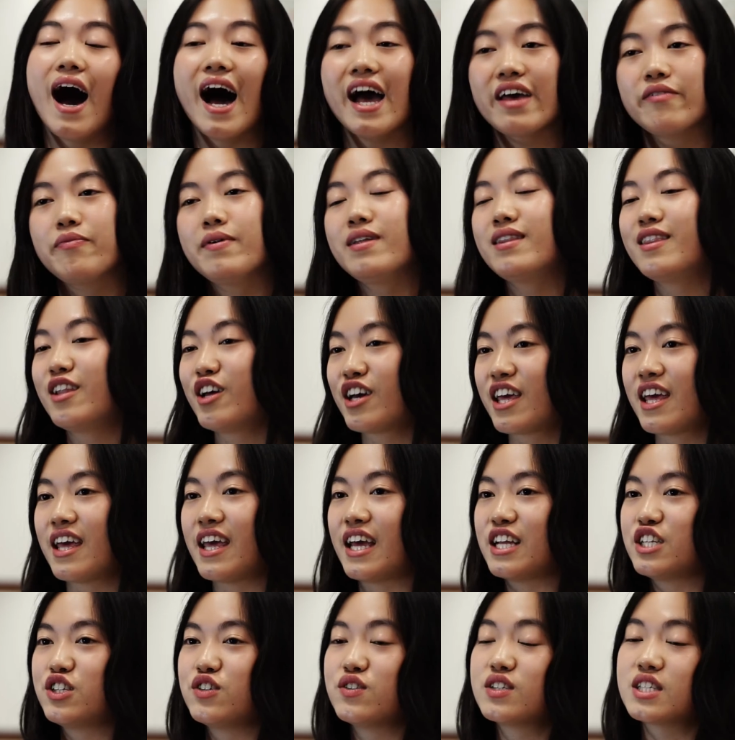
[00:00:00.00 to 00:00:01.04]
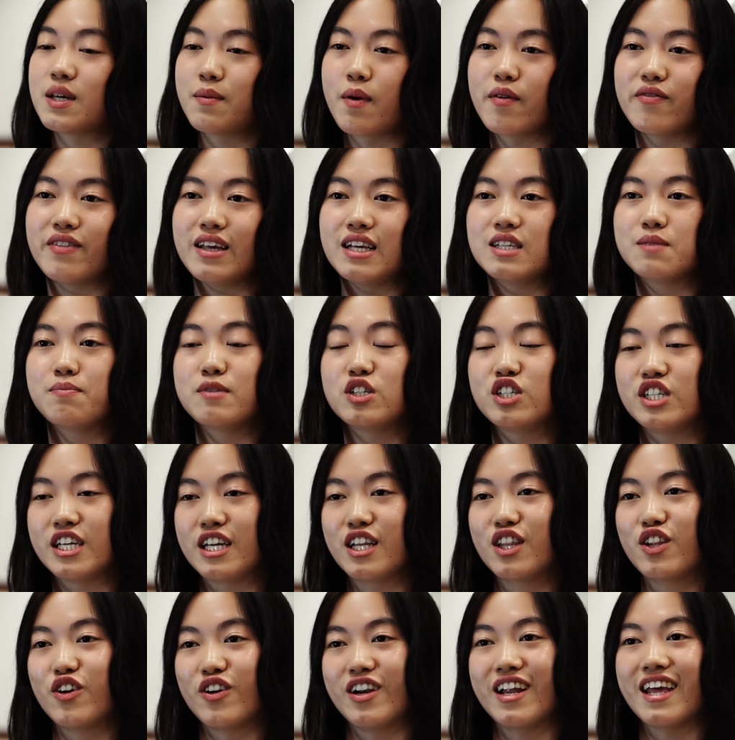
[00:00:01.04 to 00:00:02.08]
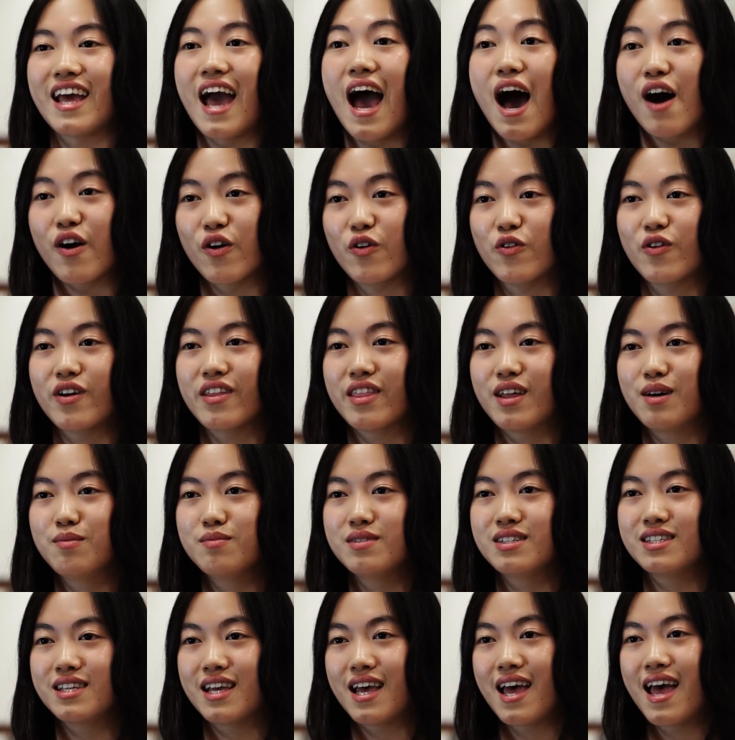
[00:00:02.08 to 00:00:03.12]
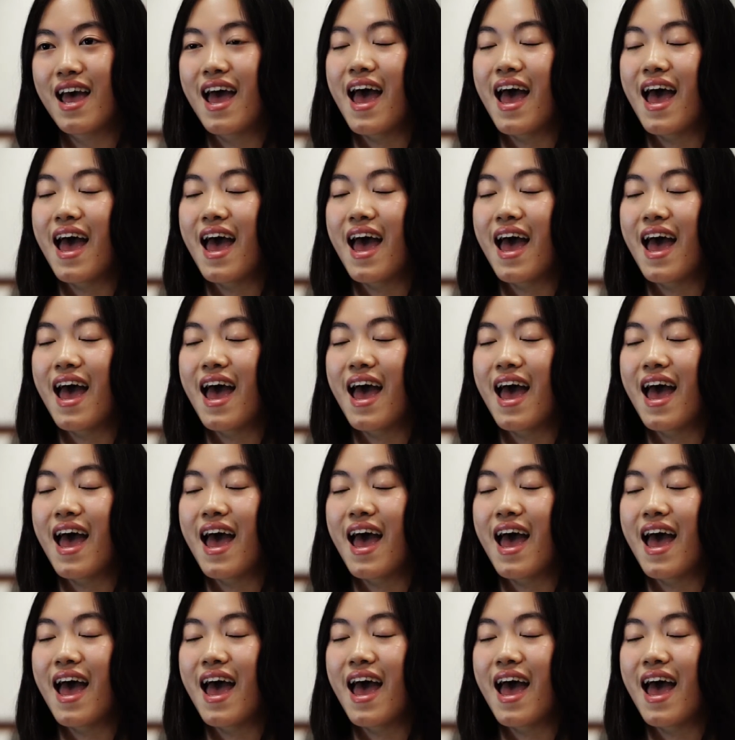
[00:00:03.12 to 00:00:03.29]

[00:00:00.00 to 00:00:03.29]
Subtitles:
I've been looking into some of these machine learning algorithms,